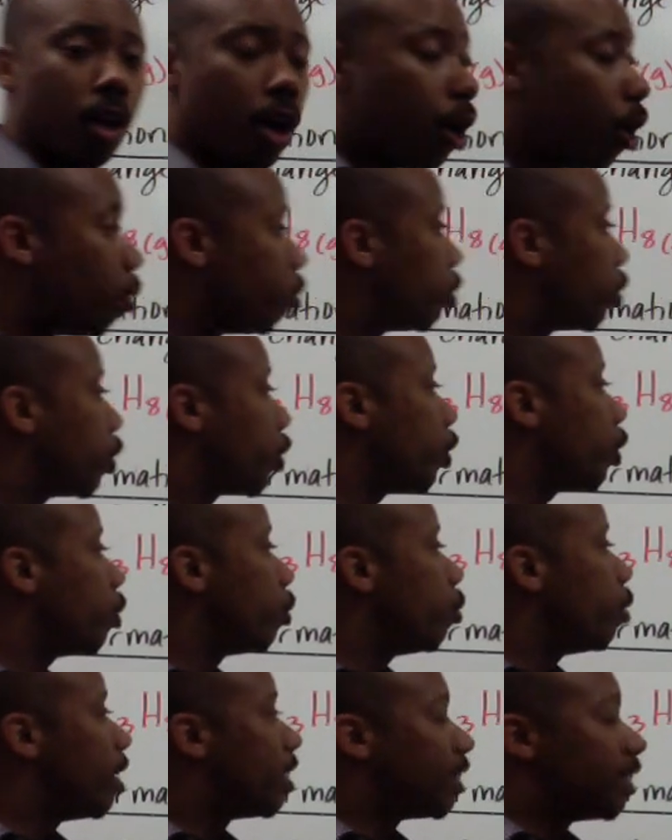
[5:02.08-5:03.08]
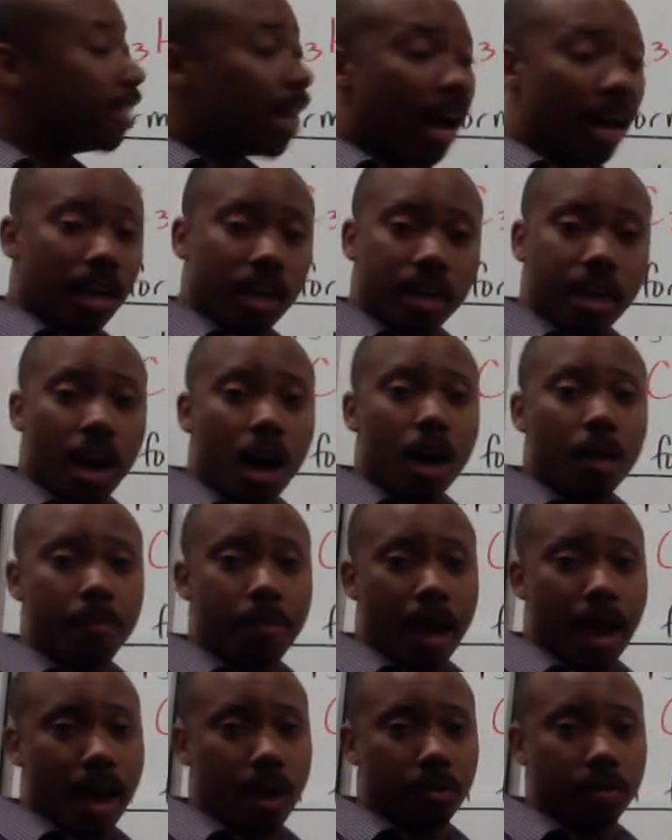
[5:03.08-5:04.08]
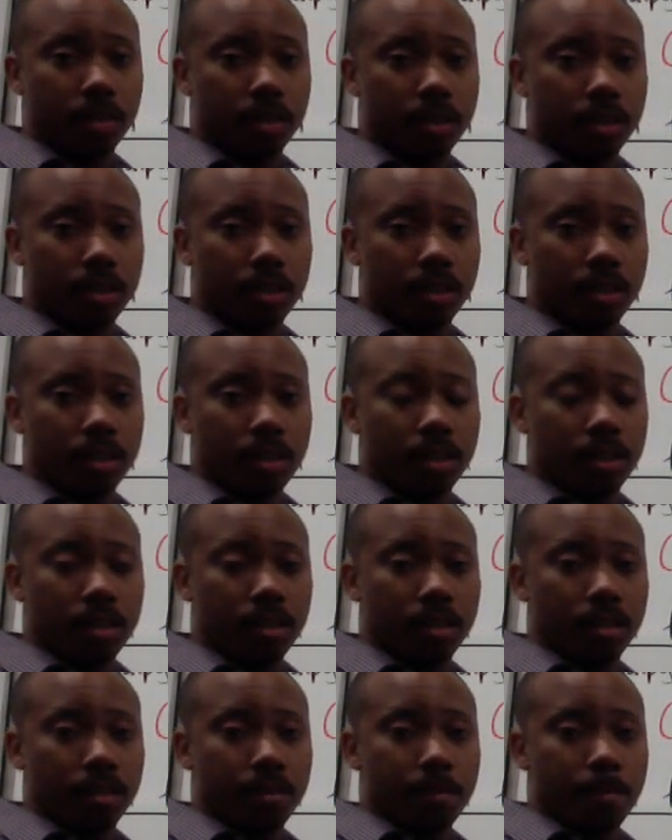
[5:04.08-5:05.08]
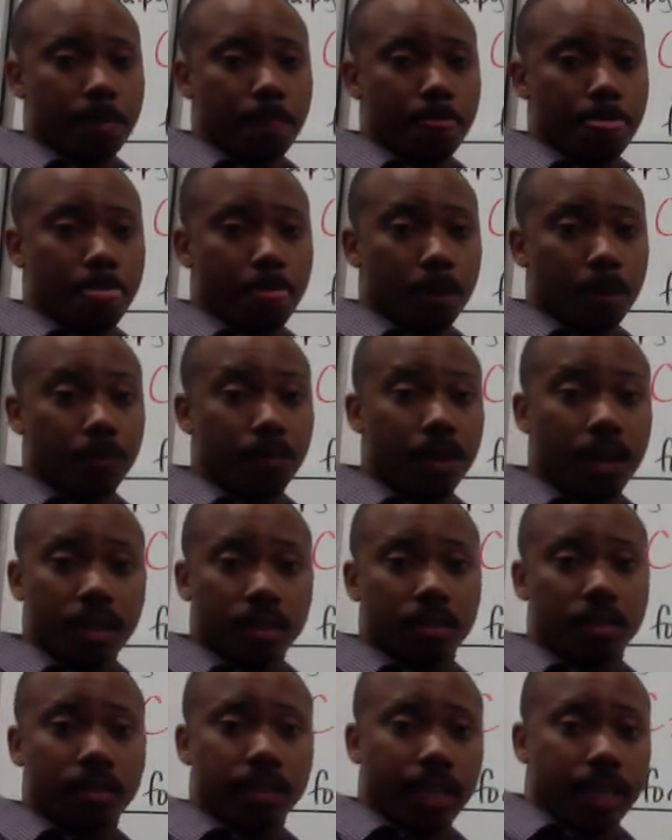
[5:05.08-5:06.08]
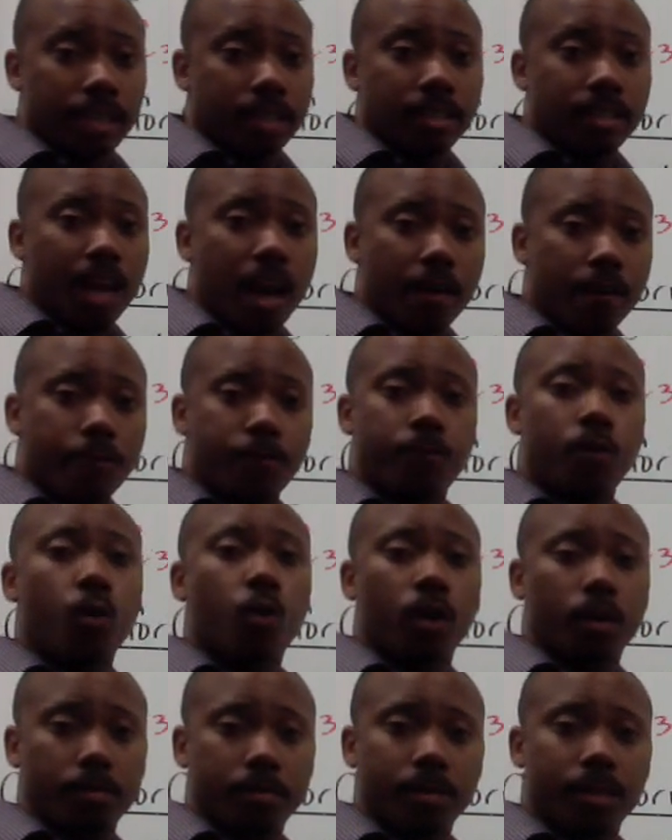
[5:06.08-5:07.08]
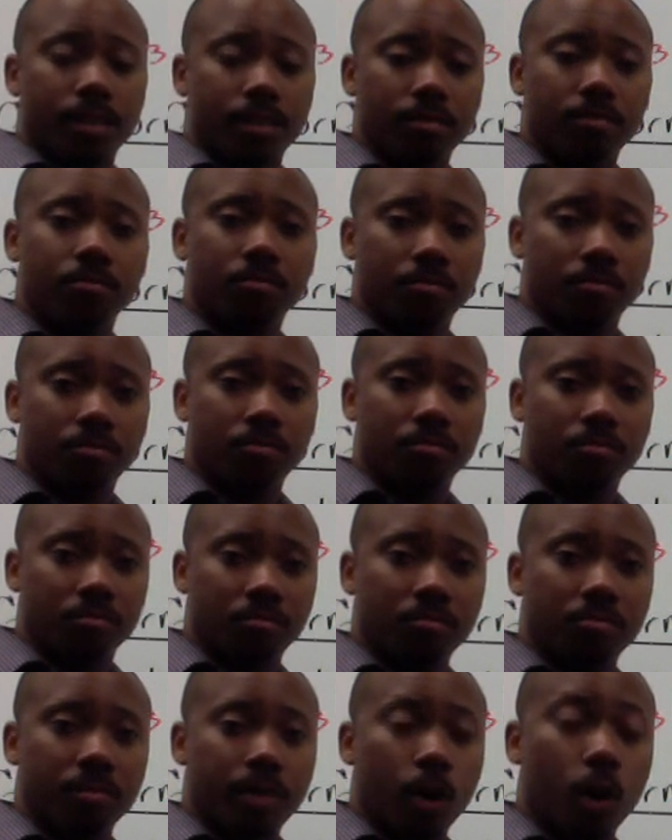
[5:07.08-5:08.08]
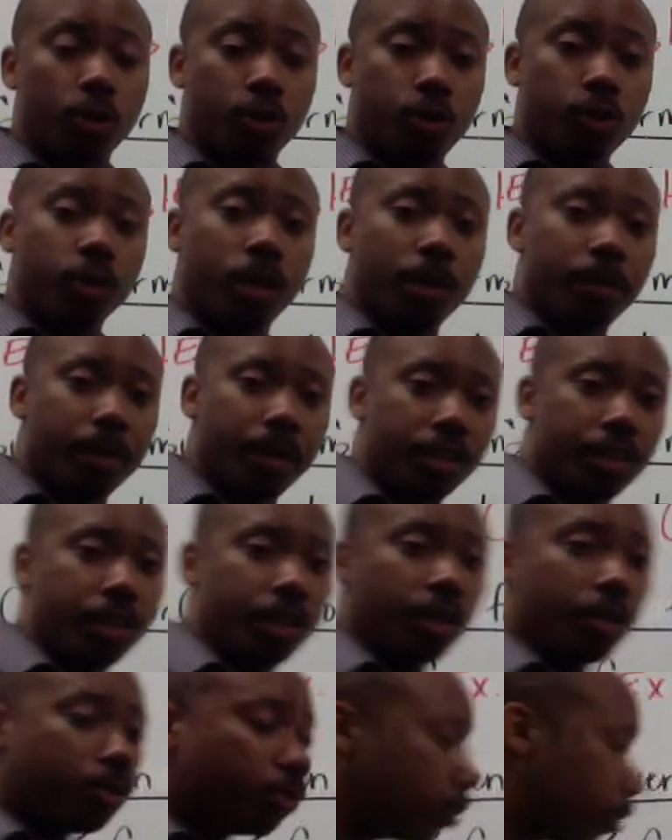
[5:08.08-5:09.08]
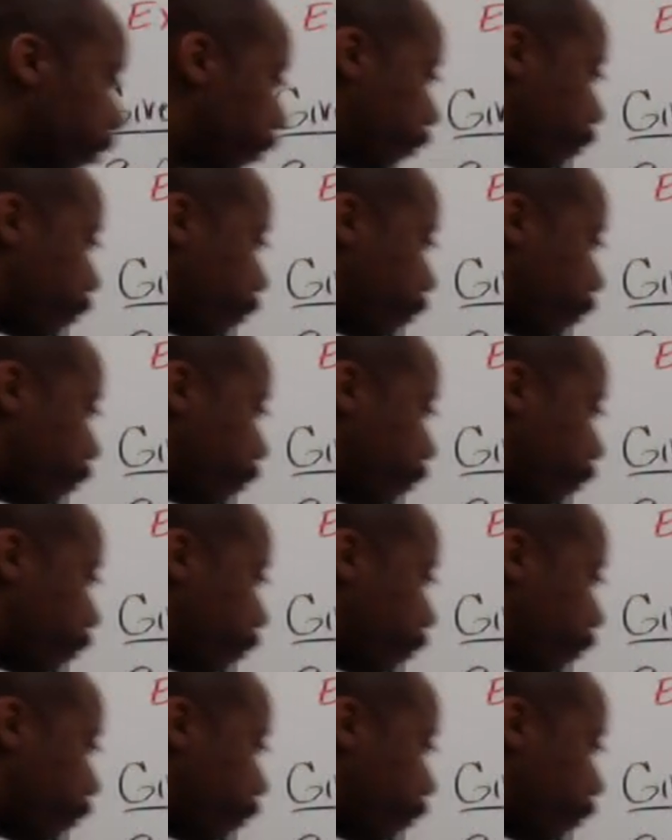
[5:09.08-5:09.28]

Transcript: O2 is not a compound. Thus, it is not formed. O2 can be used to